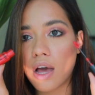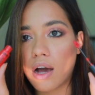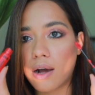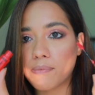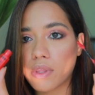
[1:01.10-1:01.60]

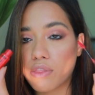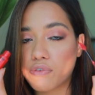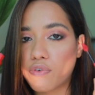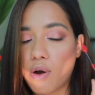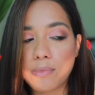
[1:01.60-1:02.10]
The
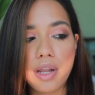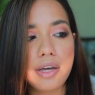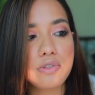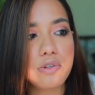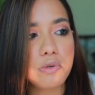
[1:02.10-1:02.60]

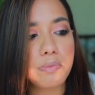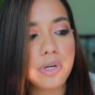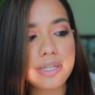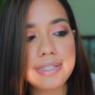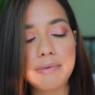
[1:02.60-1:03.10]
formula is also
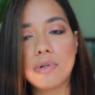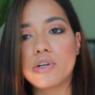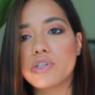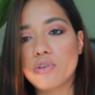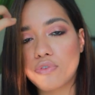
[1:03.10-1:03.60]
pretty
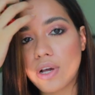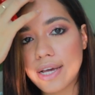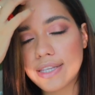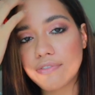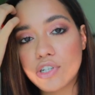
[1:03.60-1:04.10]
similar, so if you
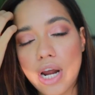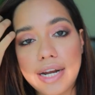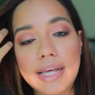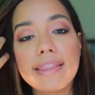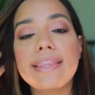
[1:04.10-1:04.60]
guys have
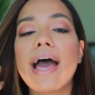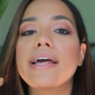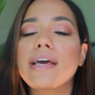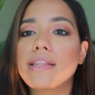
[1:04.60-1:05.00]
tried that,